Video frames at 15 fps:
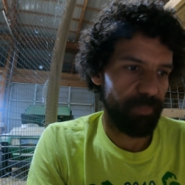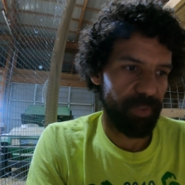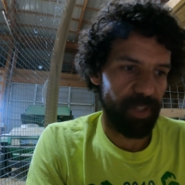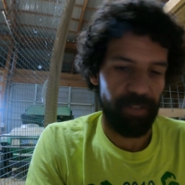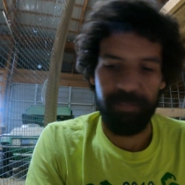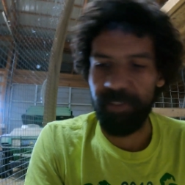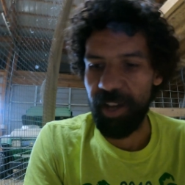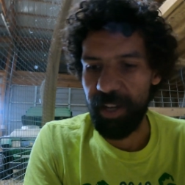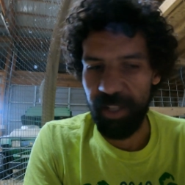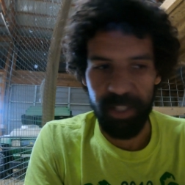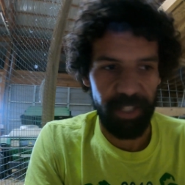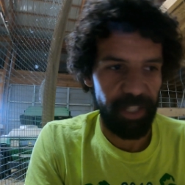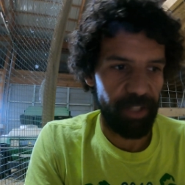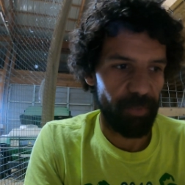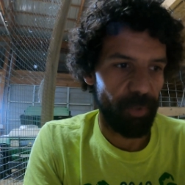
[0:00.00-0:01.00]
they're
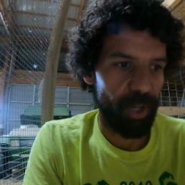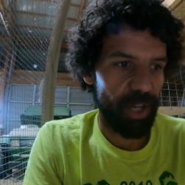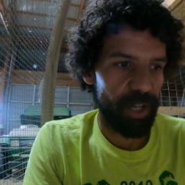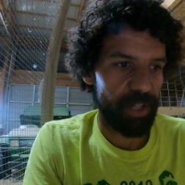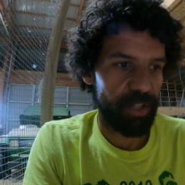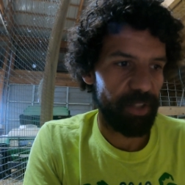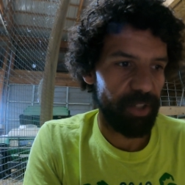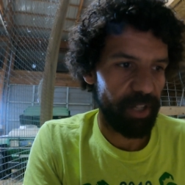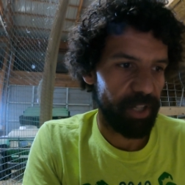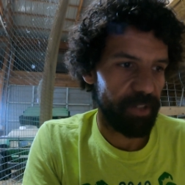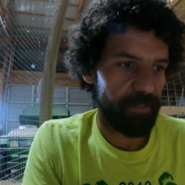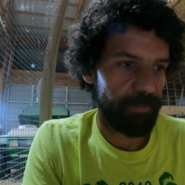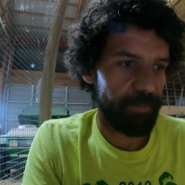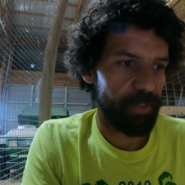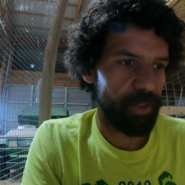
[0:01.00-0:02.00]
finally getting water, they're
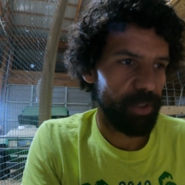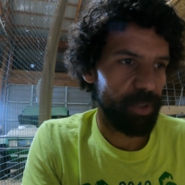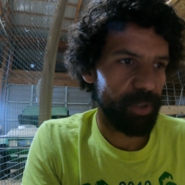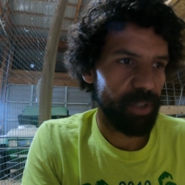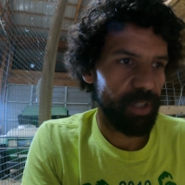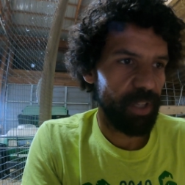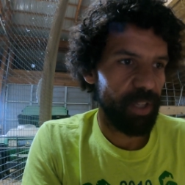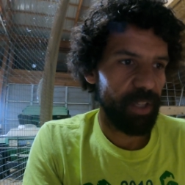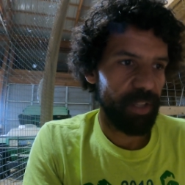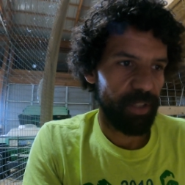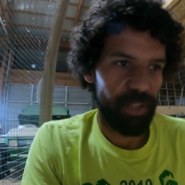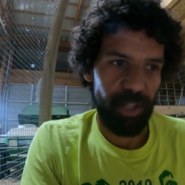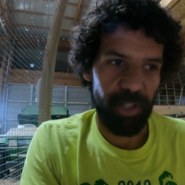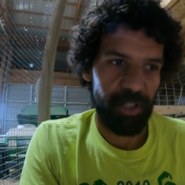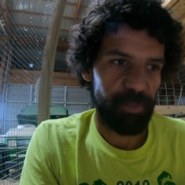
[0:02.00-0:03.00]
getting food,
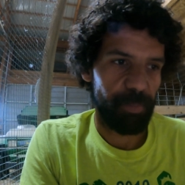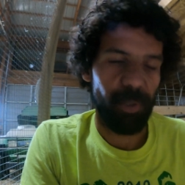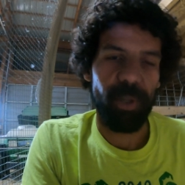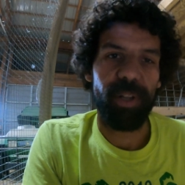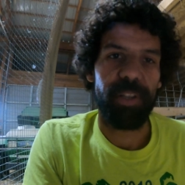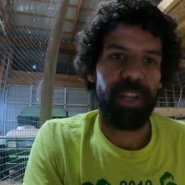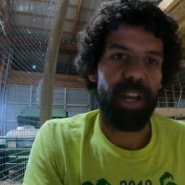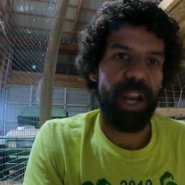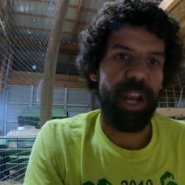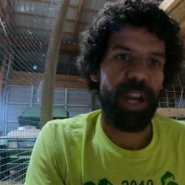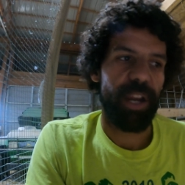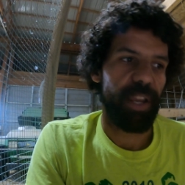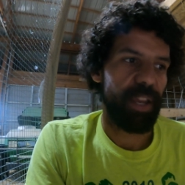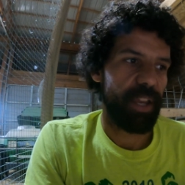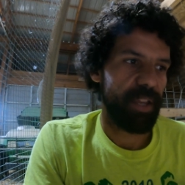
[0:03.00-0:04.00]
they're exploring their
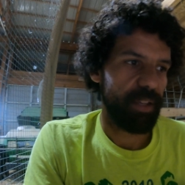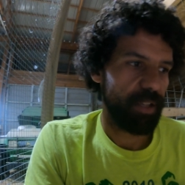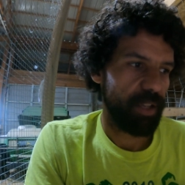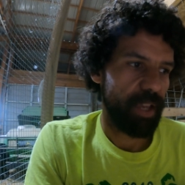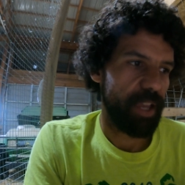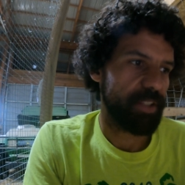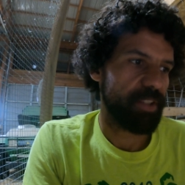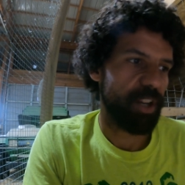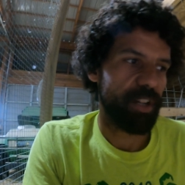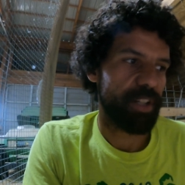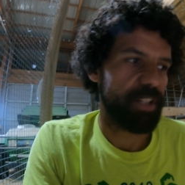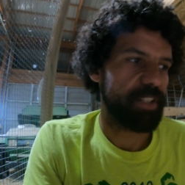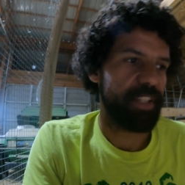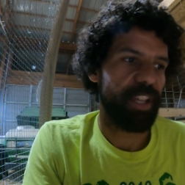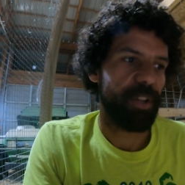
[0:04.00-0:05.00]
area. It's hard
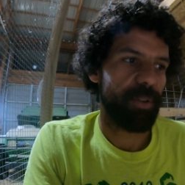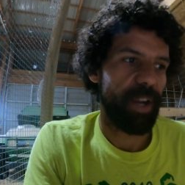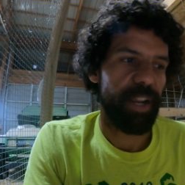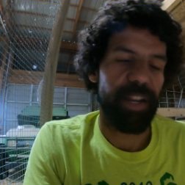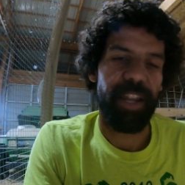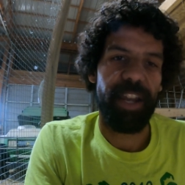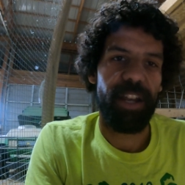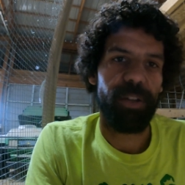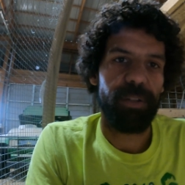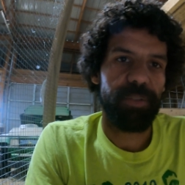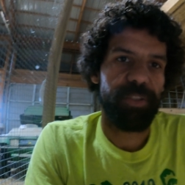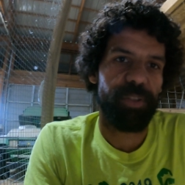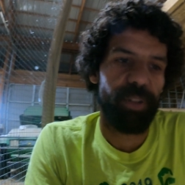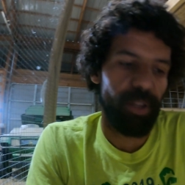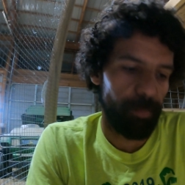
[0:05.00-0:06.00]
to tell right now,
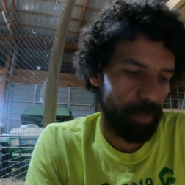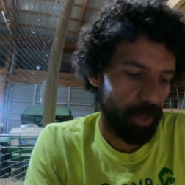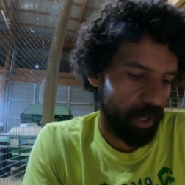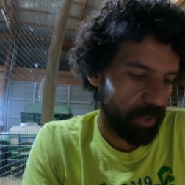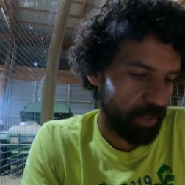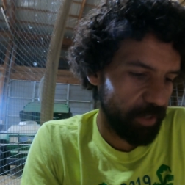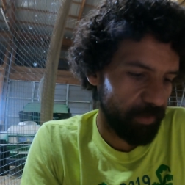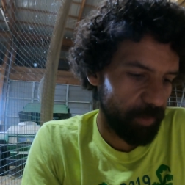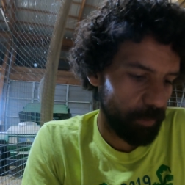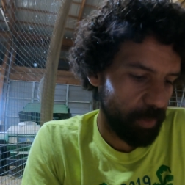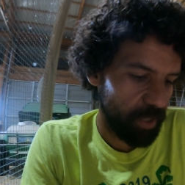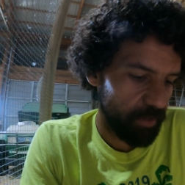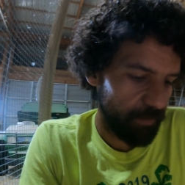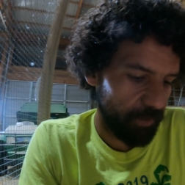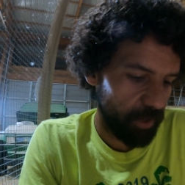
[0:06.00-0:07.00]
so I'll probably leave them
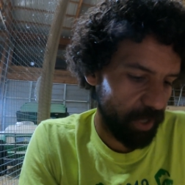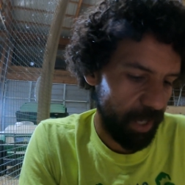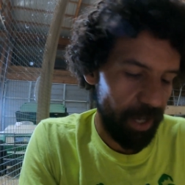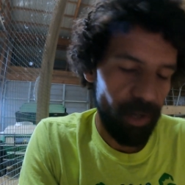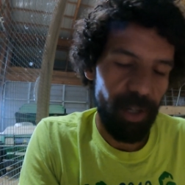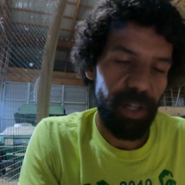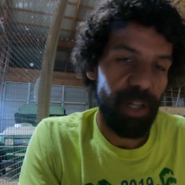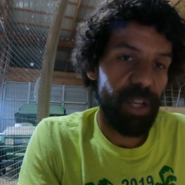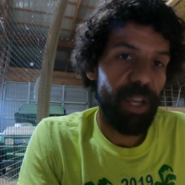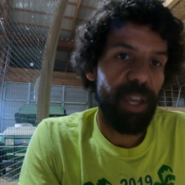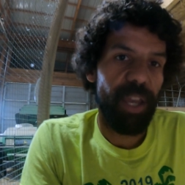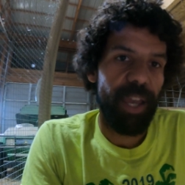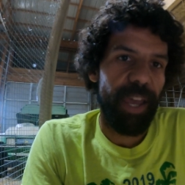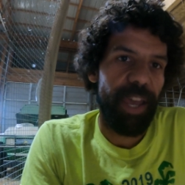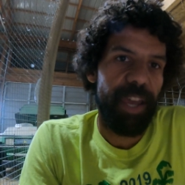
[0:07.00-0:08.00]
be for an hour
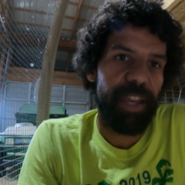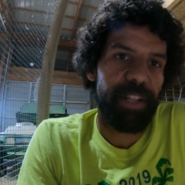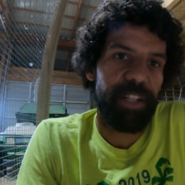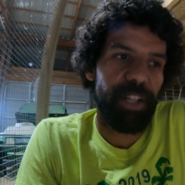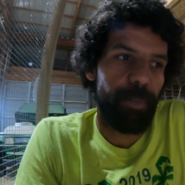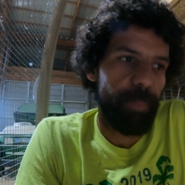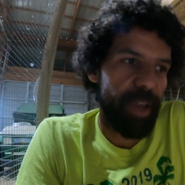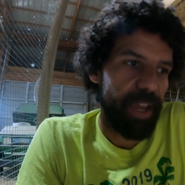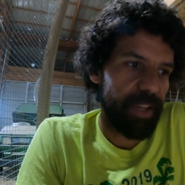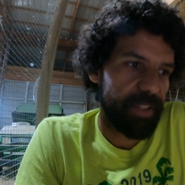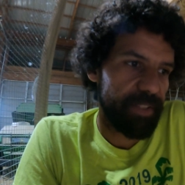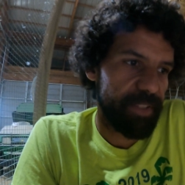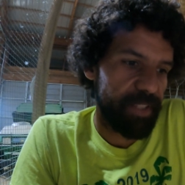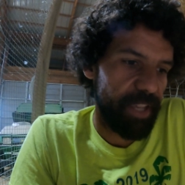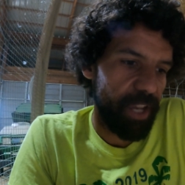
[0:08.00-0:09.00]
and come back
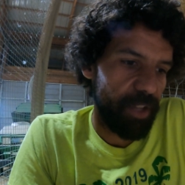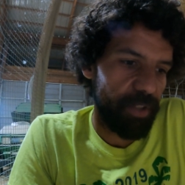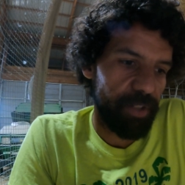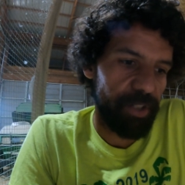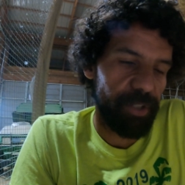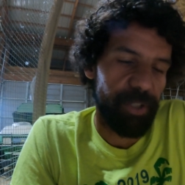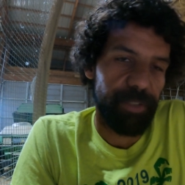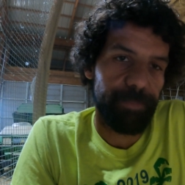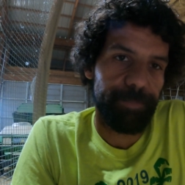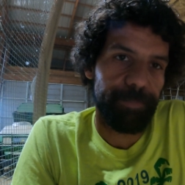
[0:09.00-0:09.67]
and see how they're doing.